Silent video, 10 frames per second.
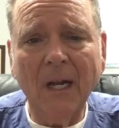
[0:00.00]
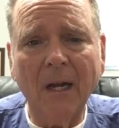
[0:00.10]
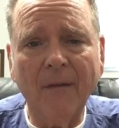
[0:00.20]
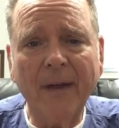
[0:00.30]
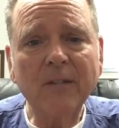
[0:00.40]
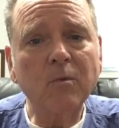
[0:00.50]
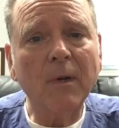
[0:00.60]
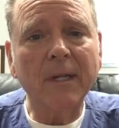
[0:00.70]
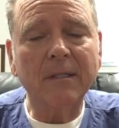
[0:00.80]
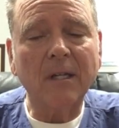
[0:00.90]
that's
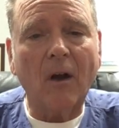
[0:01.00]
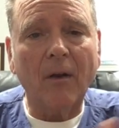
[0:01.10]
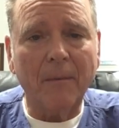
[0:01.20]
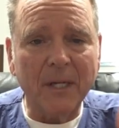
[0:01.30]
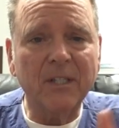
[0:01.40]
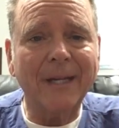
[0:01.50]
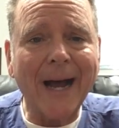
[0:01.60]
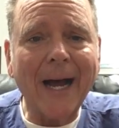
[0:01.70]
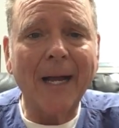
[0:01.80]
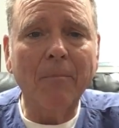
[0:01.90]
what it's called. I mentioned
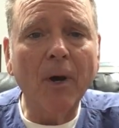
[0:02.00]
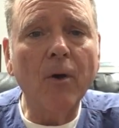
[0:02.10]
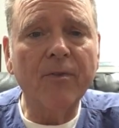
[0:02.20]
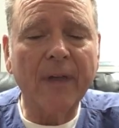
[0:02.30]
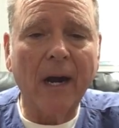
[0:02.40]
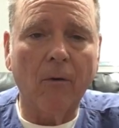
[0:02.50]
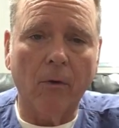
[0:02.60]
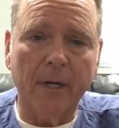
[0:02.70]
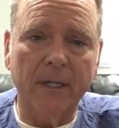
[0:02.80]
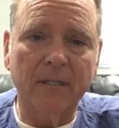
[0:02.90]

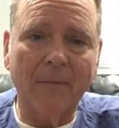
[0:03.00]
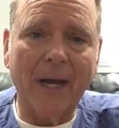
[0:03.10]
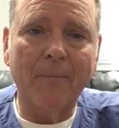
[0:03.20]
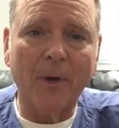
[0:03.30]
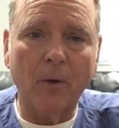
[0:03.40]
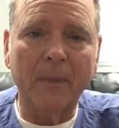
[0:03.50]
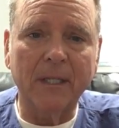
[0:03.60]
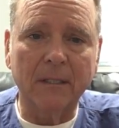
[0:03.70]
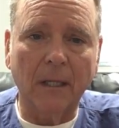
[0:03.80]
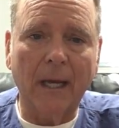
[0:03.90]
hypothyroidism. Hypo
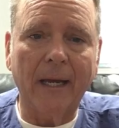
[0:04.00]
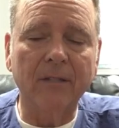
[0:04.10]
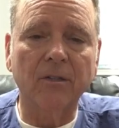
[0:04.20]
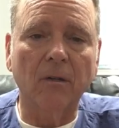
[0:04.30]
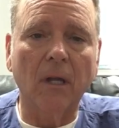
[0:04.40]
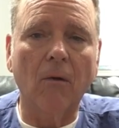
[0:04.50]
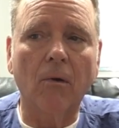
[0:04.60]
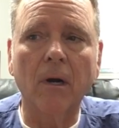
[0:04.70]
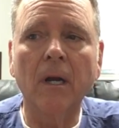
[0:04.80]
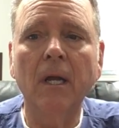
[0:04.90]
means less or
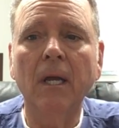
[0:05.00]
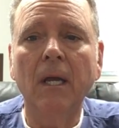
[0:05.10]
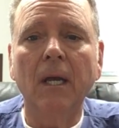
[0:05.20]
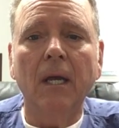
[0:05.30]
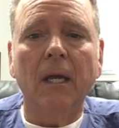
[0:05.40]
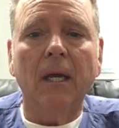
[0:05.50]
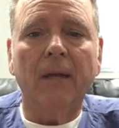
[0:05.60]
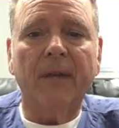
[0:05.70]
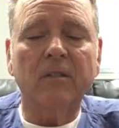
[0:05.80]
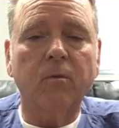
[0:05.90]
lower.
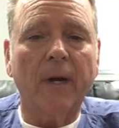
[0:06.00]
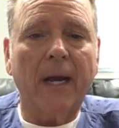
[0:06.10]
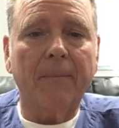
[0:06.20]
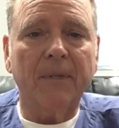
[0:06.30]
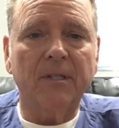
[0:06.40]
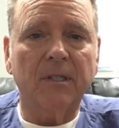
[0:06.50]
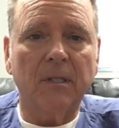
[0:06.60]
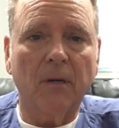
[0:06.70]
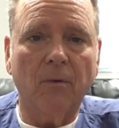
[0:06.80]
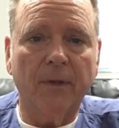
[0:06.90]
And that's what
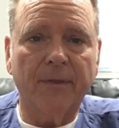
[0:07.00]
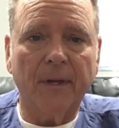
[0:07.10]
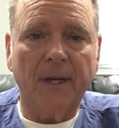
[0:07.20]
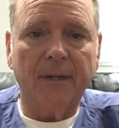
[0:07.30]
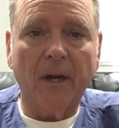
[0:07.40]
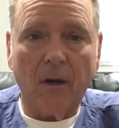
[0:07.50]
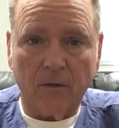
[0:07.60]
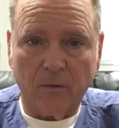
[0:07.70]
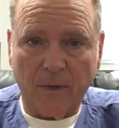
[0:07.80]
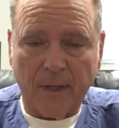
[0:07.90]
happens with
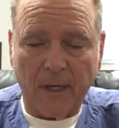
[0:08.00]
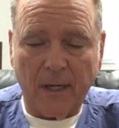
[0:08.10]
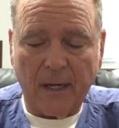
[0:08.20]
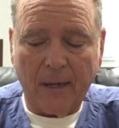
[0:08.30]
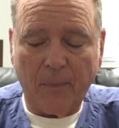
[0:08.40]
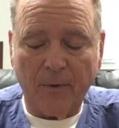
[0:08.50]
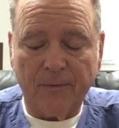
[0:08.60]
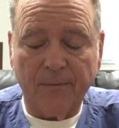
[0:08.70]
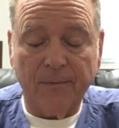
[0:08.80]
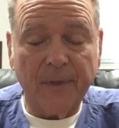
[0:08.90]
dogs with
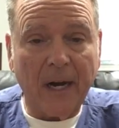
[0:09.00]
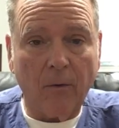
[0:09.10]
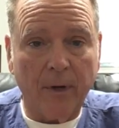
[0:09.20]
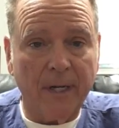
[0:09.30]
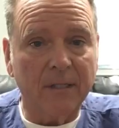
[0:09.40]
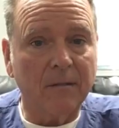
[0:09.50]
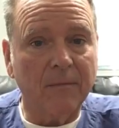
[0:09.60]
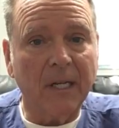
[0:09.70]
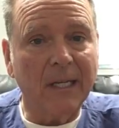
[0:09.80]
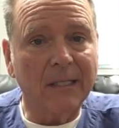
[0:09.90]

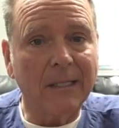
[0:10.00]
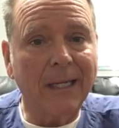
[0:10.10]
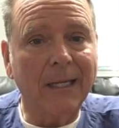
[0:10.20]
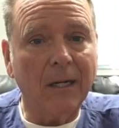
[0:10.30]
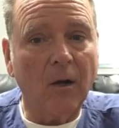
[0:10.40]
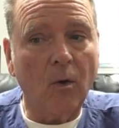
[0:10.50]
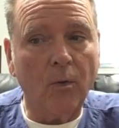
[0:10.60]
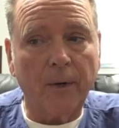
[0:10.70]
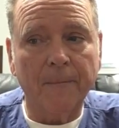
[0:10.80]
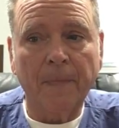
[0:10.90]
hypothyroidism as they get
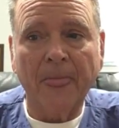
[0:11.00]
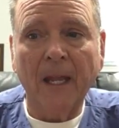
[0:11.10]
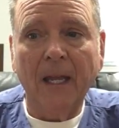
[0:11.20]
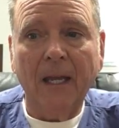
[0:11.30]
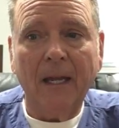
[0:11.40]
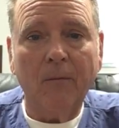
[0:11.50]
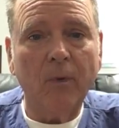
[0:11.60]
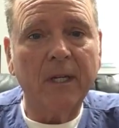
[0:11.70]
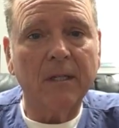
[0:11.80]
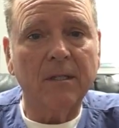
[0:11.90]
older. And
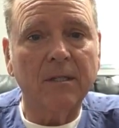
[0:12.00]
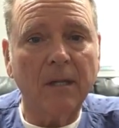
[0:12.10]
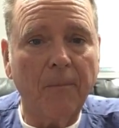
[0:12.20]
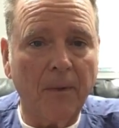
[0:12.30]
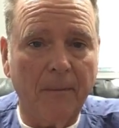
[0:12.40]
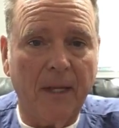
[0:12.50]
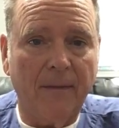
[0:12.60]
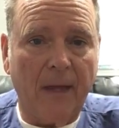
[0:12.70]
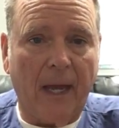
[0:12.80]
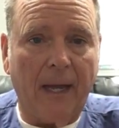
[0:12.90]
we can
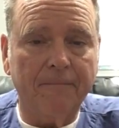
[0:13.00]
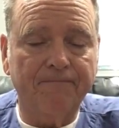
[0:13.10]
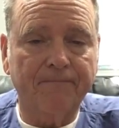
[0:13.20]
supplement that